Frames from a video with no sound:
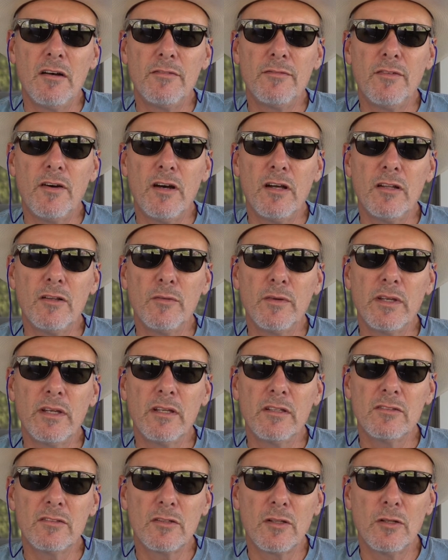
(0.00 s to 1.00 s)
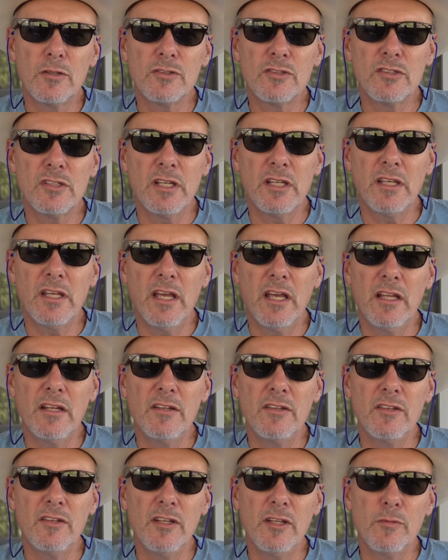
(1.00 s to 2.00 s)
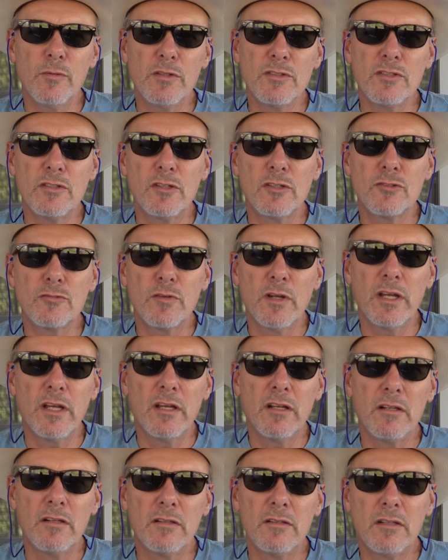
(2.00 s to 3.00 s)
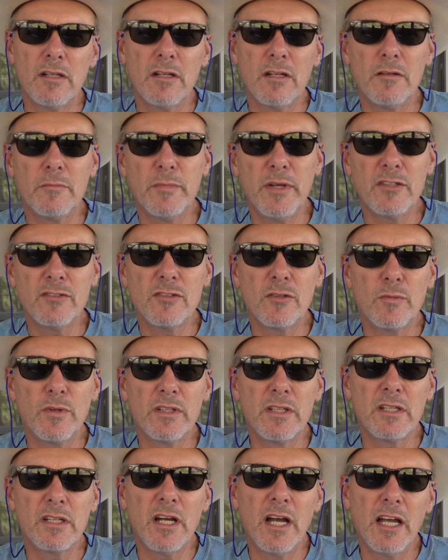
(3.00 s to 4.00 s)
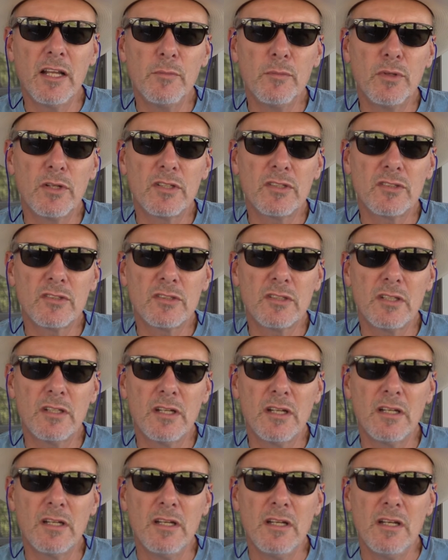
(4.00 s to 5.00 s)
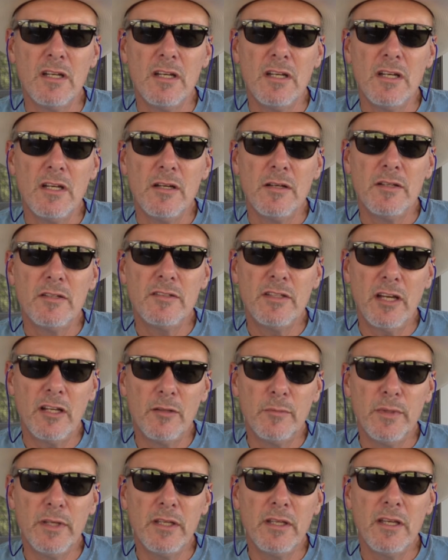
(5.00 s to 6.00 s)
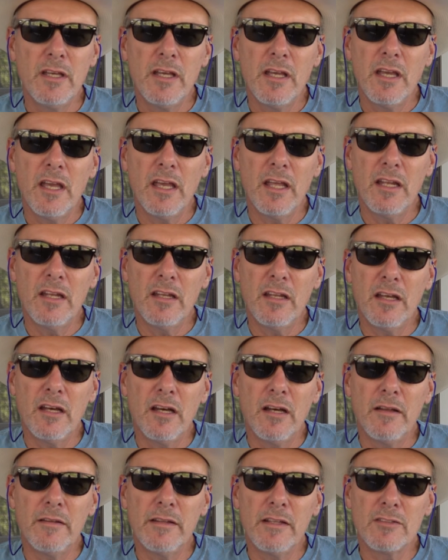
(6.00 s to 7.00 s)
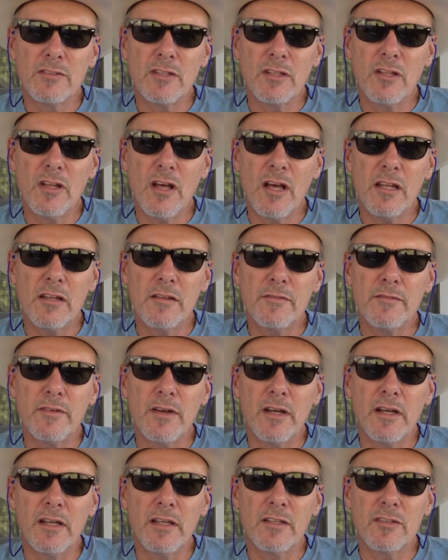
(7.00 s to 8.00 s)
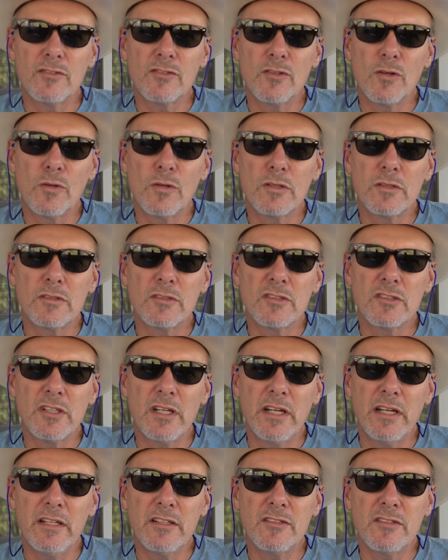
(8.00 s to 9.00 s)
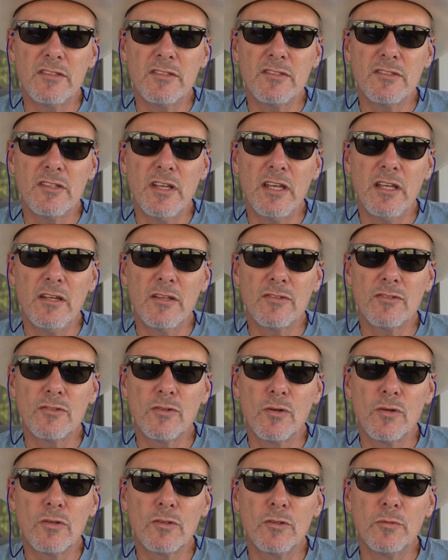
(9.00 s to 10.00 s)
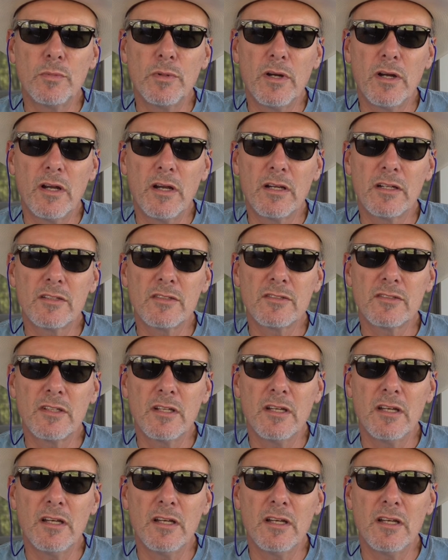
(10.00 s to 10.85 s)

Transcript: following as close as I can to the original trail, based on what the guidebooks tell me. And there's a lot of historical sites and state historical parks